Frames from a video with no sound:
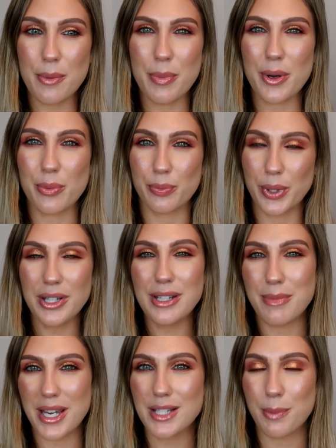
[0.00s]
but it
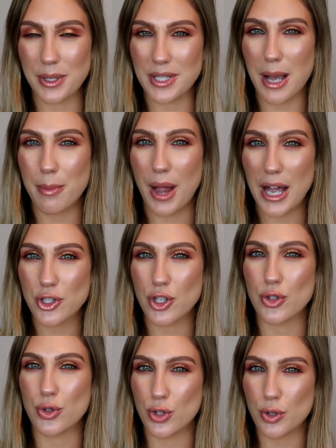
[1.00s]
really makes my top
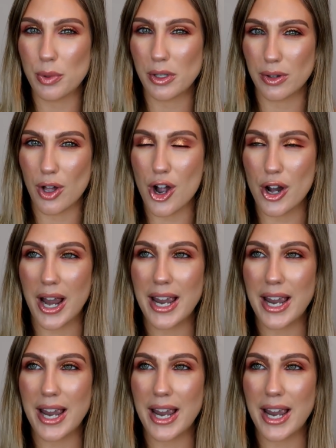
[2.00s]
lashes super long.